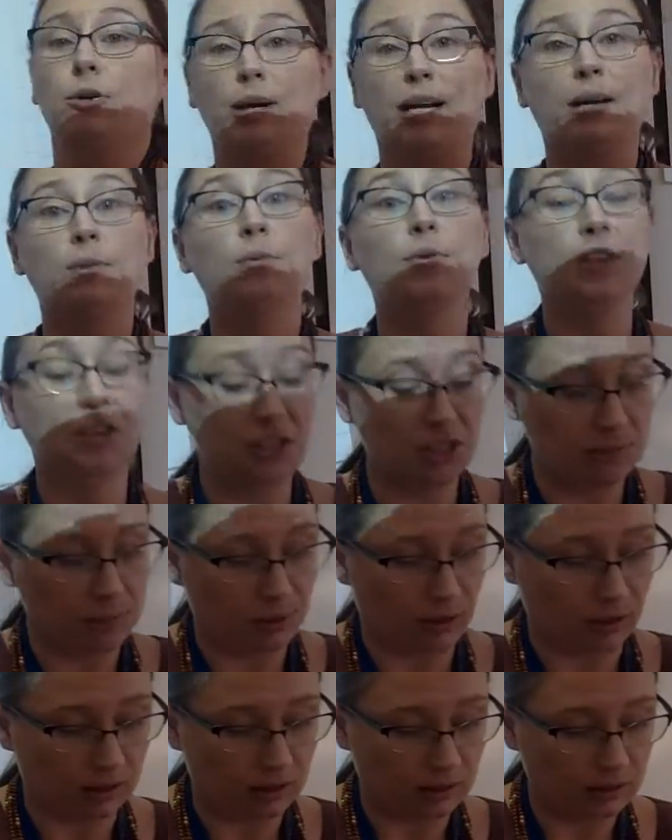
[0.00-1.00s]
Great. This is the
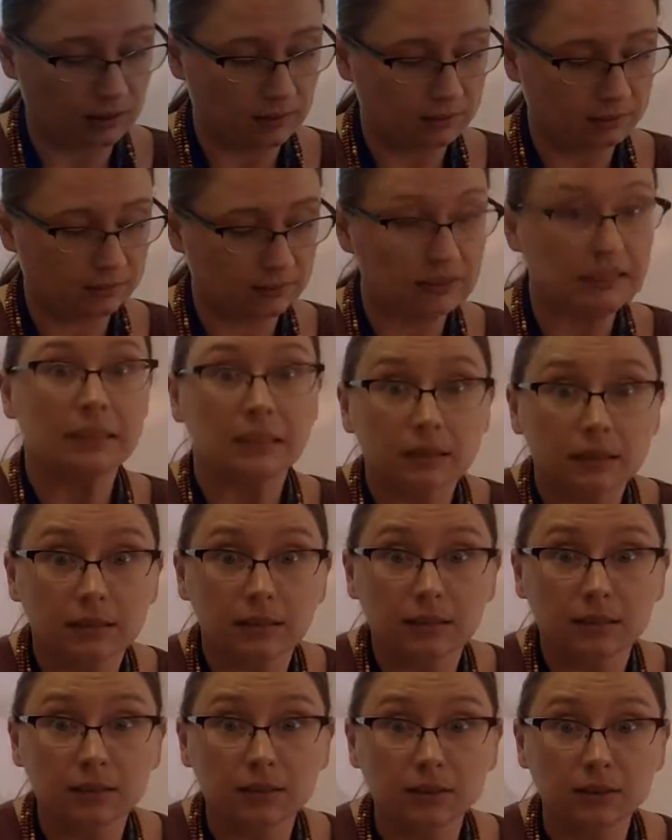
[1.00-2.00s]
part
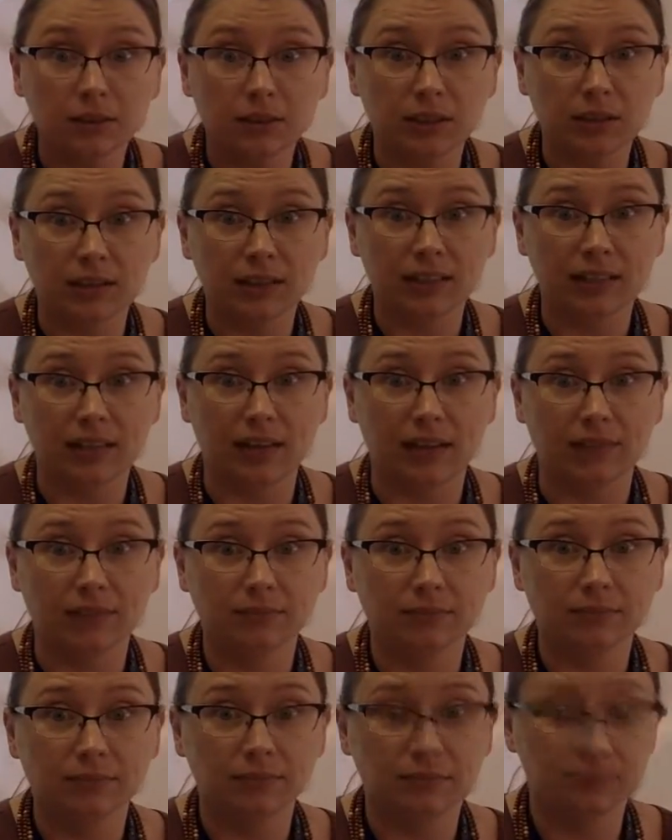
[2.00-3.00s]
you need to read down.
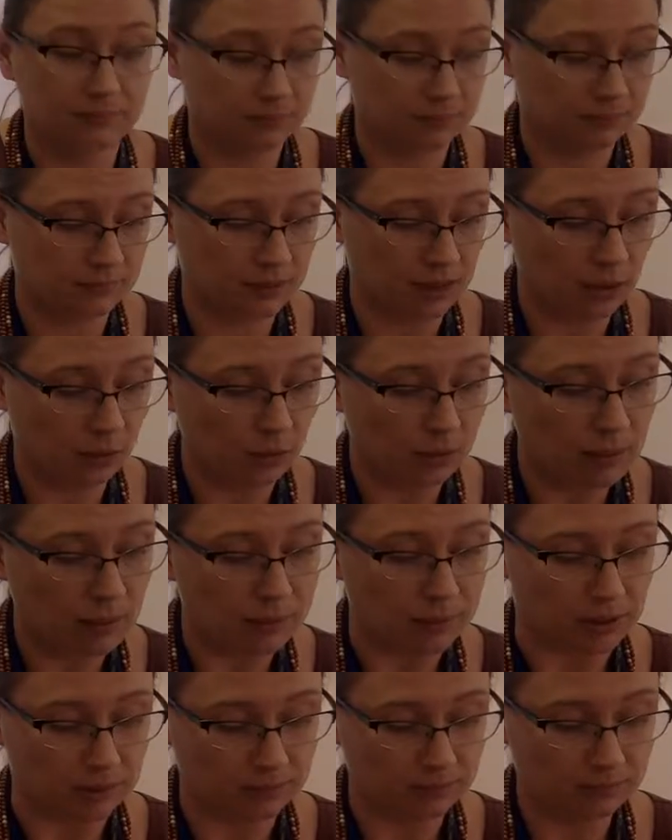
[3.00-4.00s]

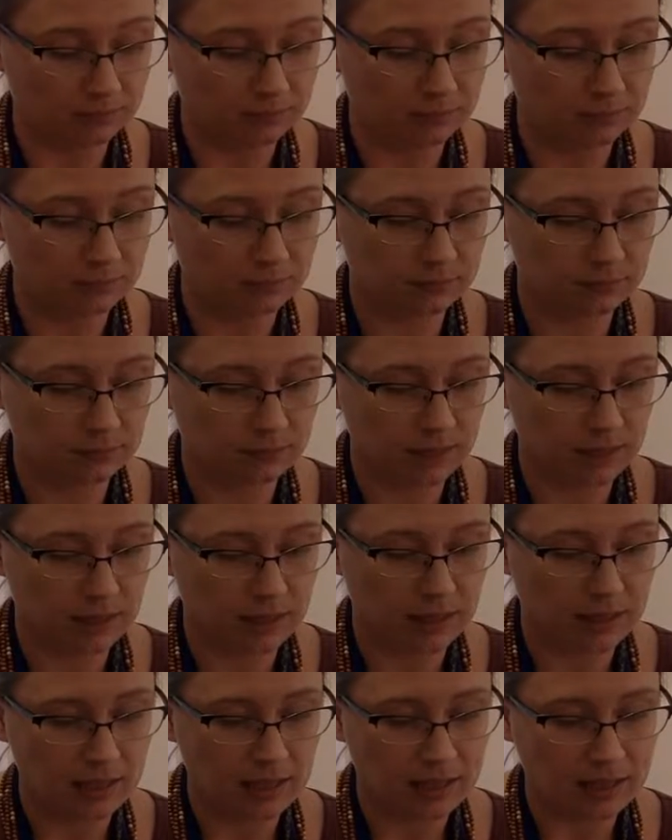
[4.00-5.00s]
Remember,
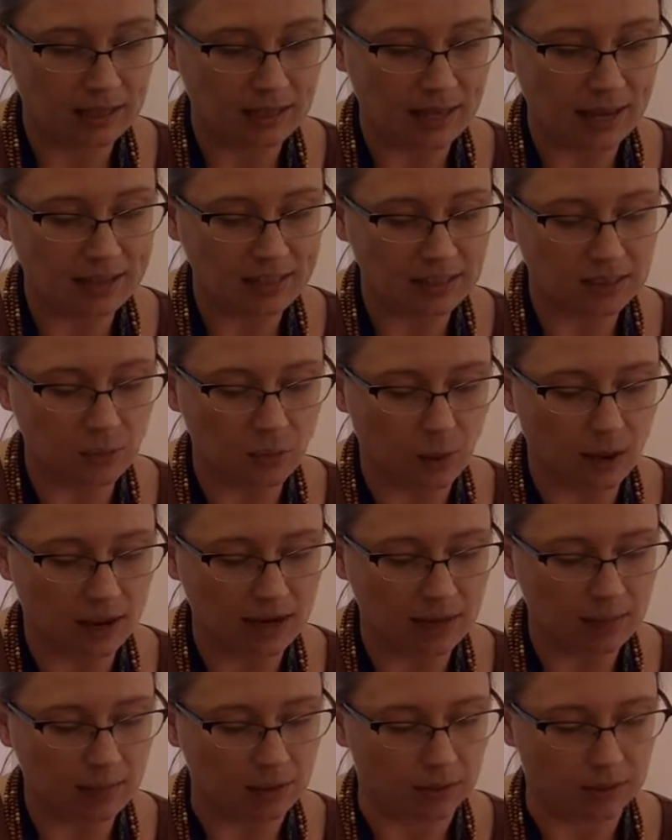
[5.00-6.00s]
the x and the y
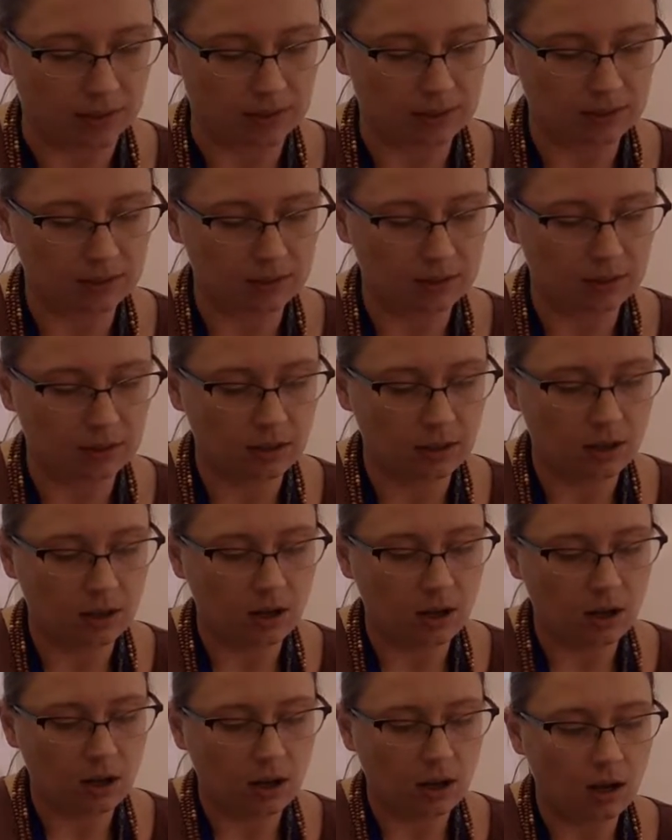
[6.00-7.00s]
components
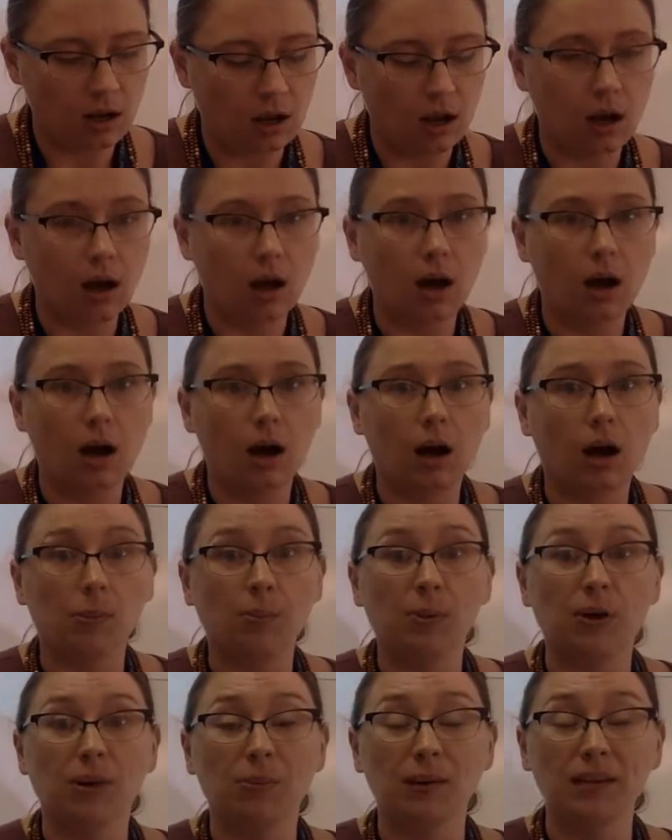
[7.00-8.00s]

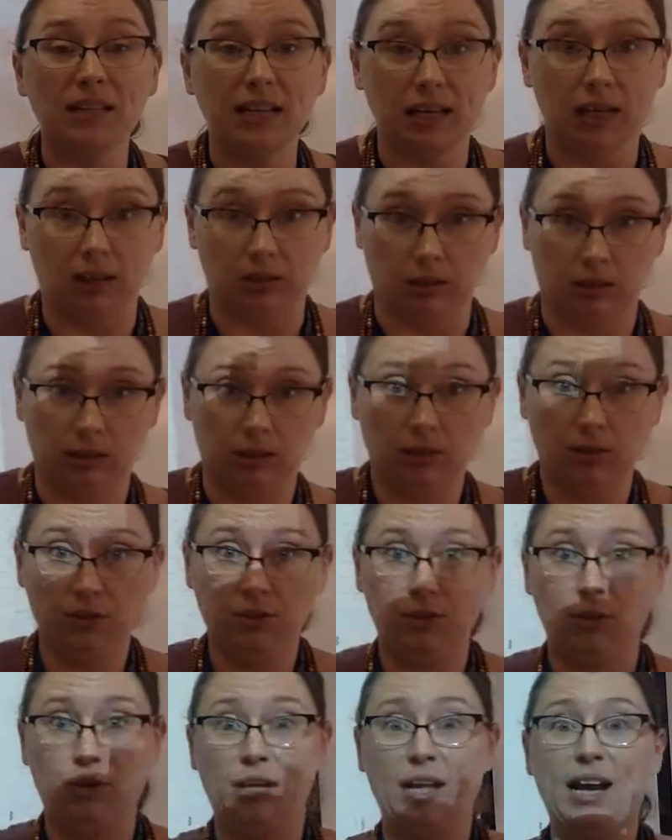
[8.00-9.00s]
are perpendicular.
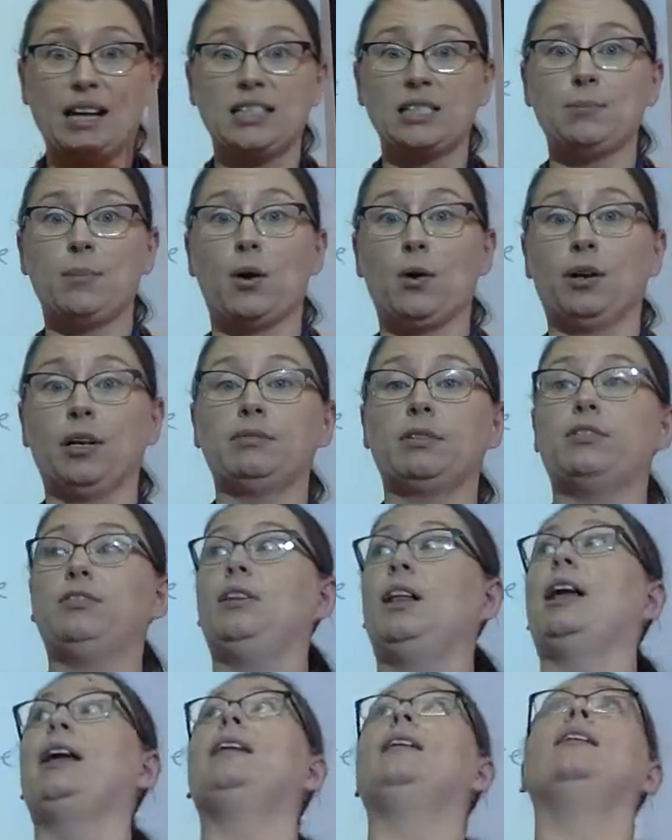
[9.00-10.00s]
So the x component of our
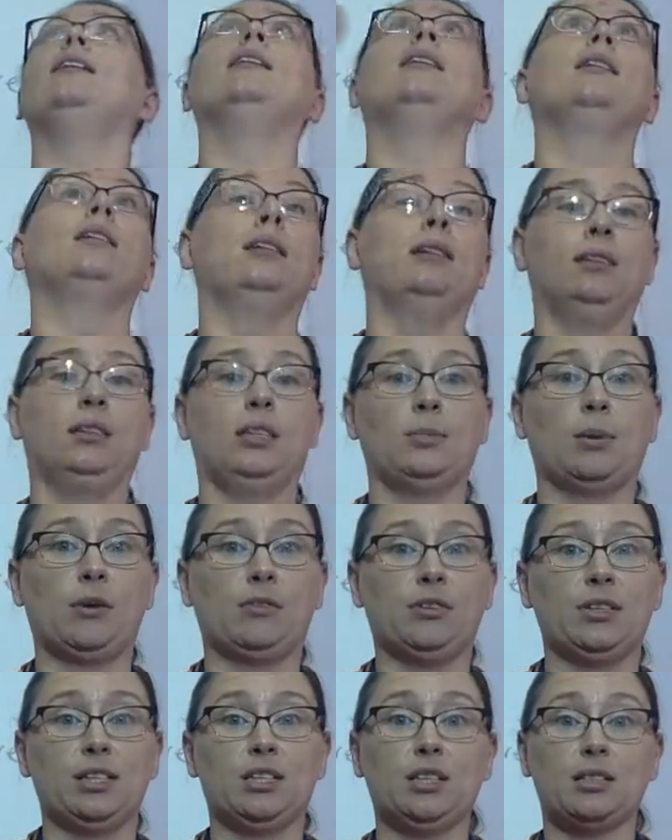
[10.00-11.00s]
flight, the
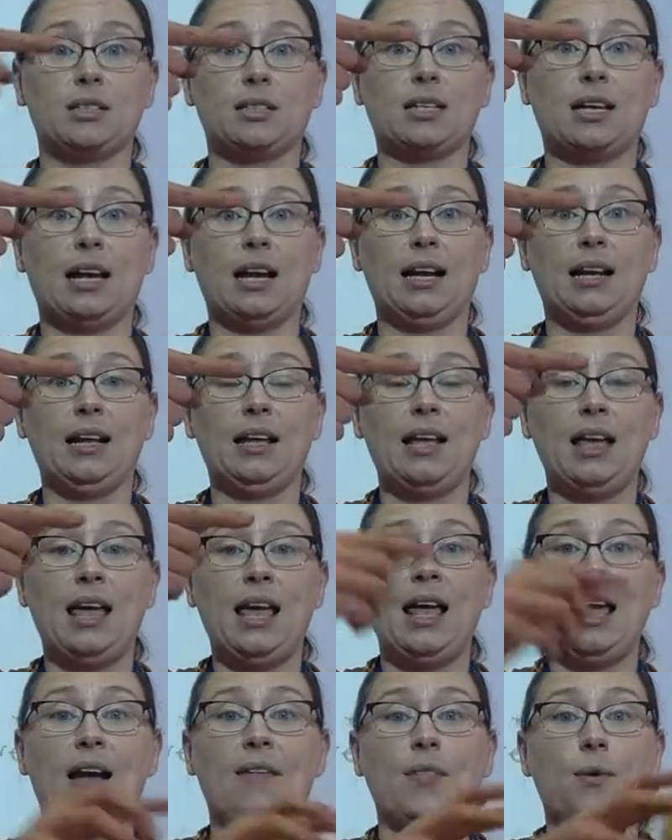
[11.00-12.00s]
part that's to the side,
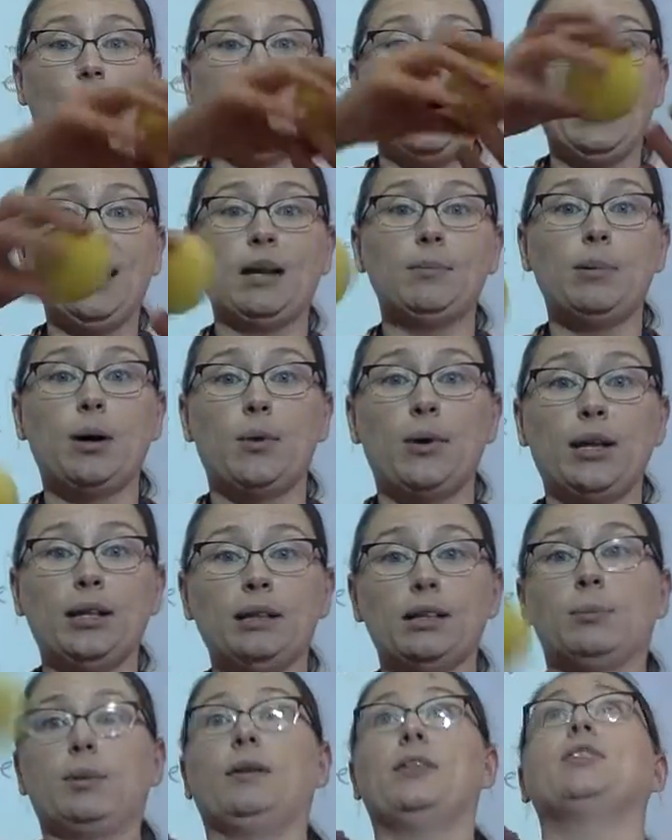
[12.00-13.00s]
and the y
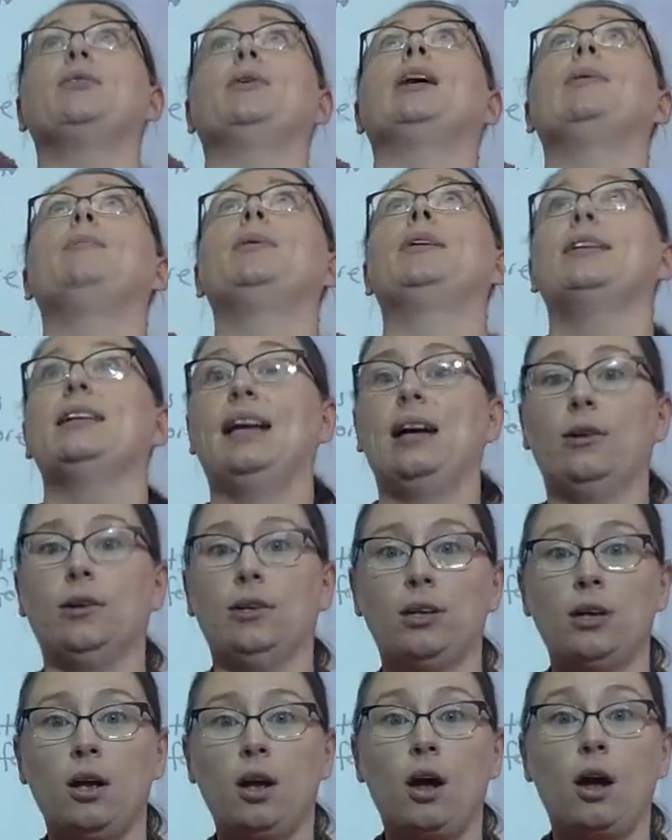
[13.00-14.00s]
component, the part that's going up and
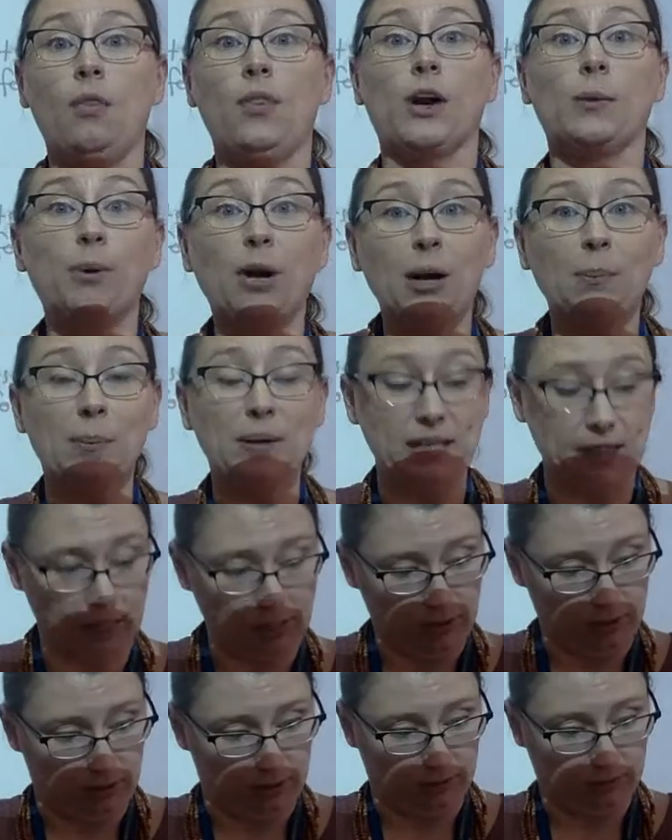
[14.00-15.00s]
down, they're
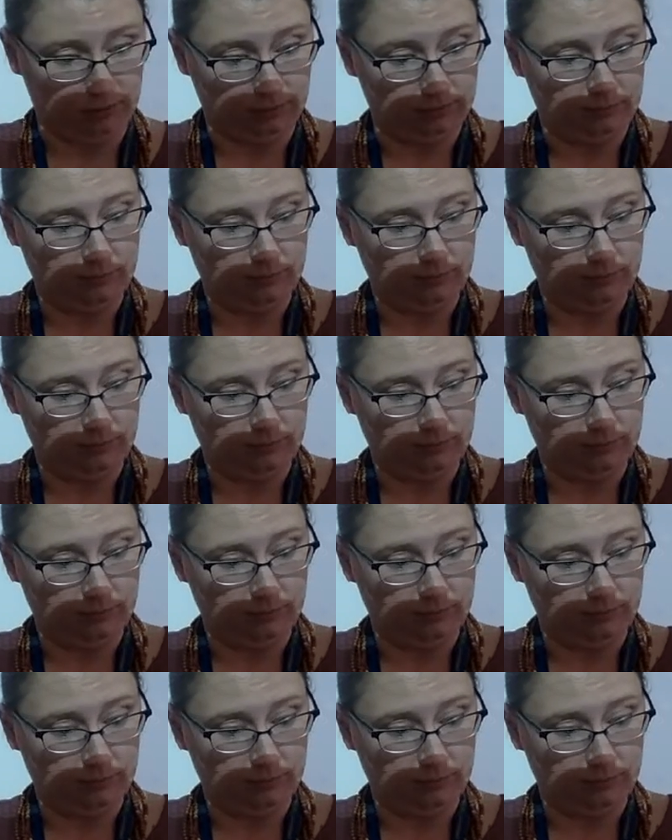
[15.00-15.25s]
perpendicular.